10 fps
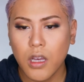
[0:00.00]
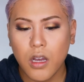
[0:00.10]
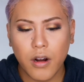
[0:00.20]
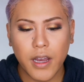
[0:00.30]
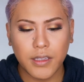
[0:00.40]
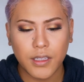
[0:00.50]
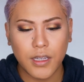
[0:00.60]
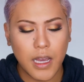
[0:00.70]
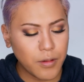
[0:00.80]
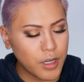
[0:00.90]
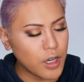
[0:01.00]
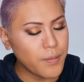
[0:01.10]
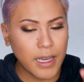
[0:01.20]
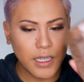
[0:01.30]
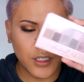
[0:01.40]
Alright, so now I'm going to go
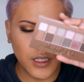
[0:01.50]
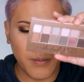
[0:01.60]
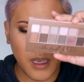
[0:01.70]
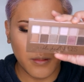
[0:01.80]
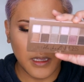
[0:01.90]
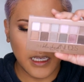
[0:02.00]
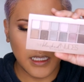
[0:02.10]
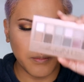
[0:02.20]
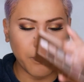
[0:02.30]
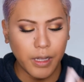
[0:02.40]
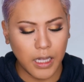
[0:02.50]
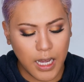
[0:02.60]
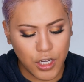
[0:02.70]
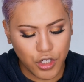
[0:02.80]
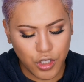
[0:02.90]
back into the Maybelline
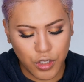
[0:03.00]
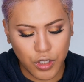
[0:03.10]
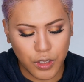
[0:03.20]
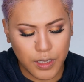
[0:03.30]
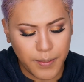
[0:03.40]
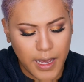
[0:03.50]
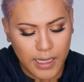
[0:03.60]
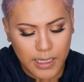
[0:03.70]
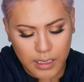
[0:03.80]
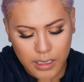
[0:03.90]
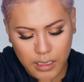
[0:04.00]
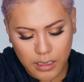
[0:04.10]
Blush Nudes palette.